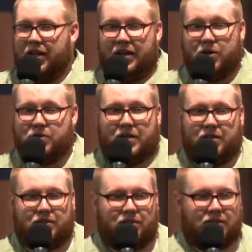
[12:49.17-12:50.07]
He knows
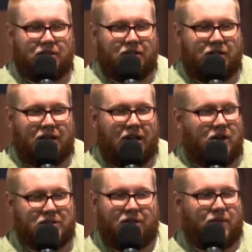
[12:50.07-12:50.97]
it.
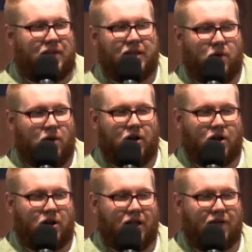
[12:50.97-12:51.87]
He knows everything going
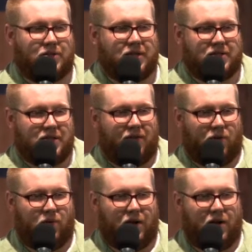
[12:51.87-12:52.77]
on in our lives because He's
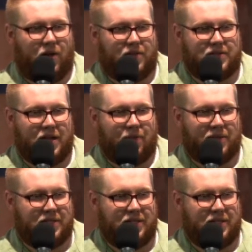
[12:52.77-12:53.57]
everywhere all the time.